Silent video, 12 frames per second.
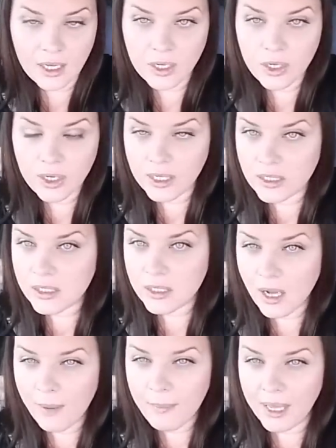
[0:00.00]
I couldn't get
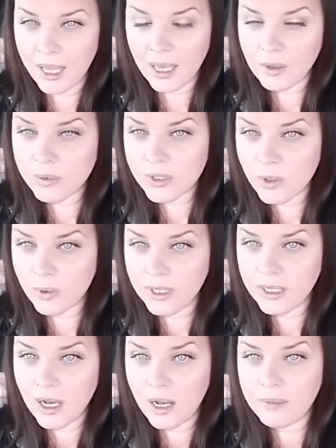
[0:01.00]
stopped. My hand was
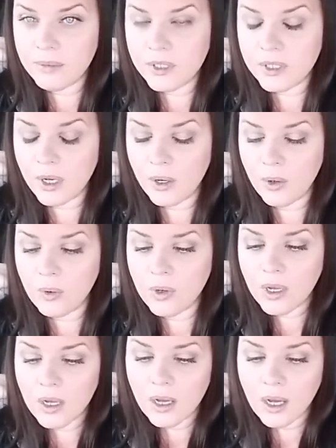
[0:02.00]
going numb. So
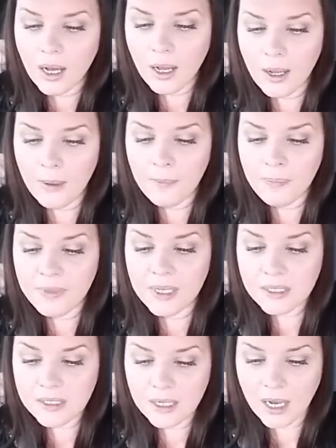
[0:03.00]

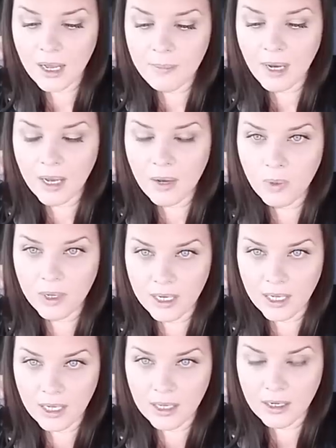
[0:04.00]
this time I went
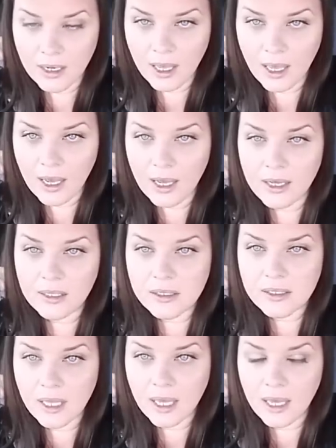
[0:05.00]
in and
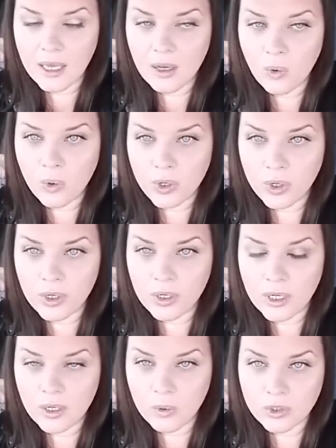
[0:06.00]
they ordered
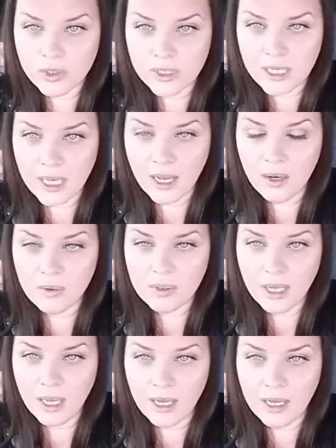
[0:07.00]
an
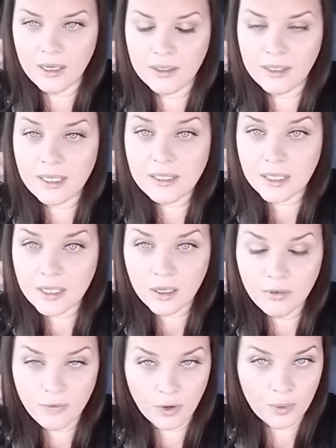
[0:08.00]
ultrasound, and they did
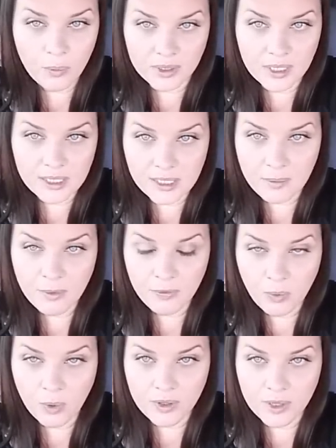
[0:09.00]
confirm what they said
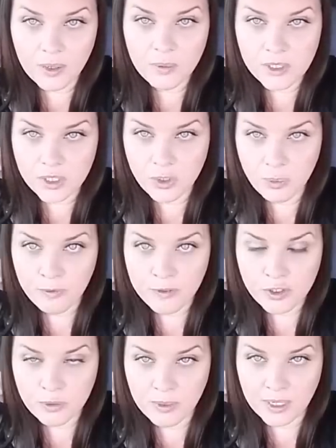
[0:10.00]
before, that it was a
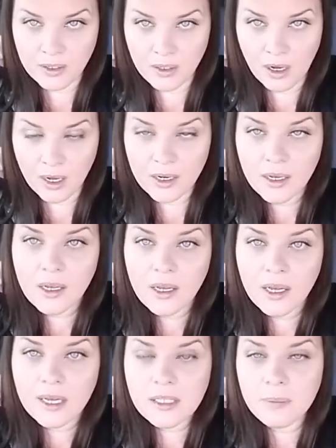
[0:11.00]
superficial blood clot.
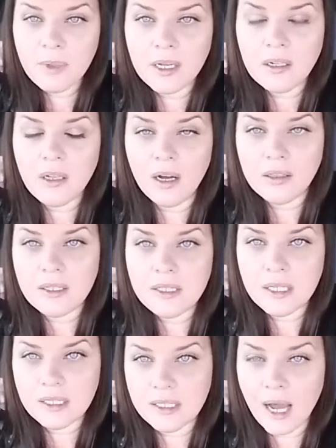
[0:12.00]
It's a blood clot that
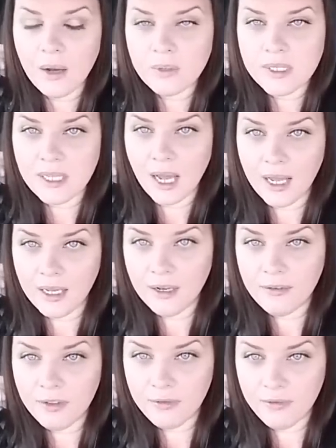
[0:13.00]
sits outside
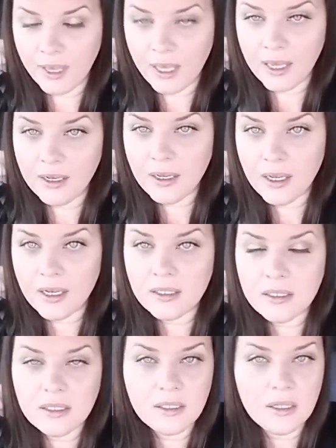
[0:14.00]
of the vein.
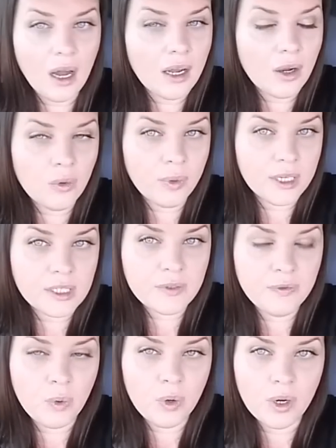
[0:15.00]
It's not a risk
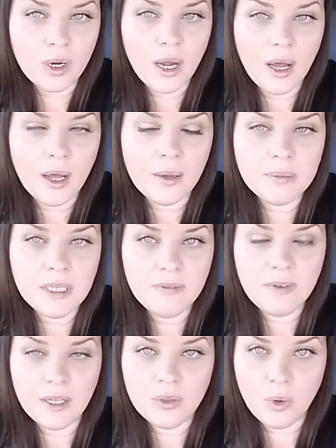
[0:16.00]
for deep
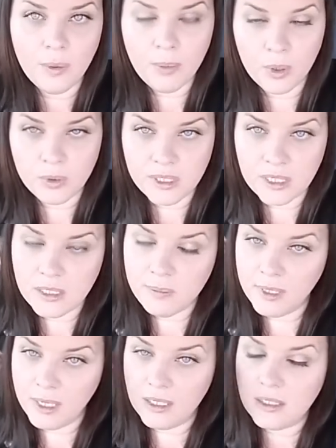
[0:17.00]
vein thrombosis
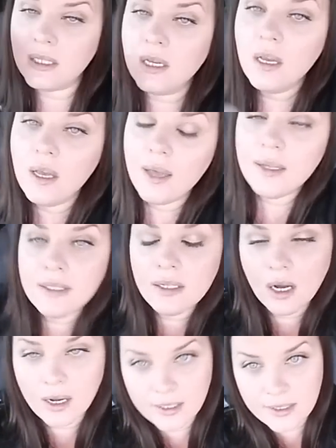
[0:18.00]
because it's
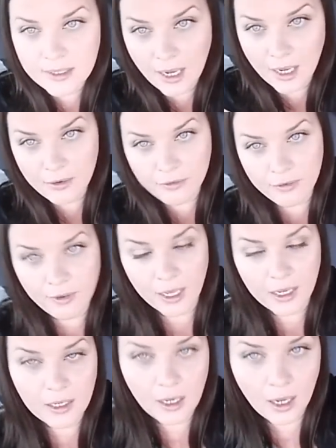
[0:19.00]
not inside of the
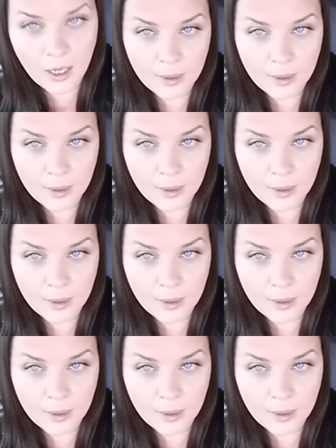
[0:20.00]
vein.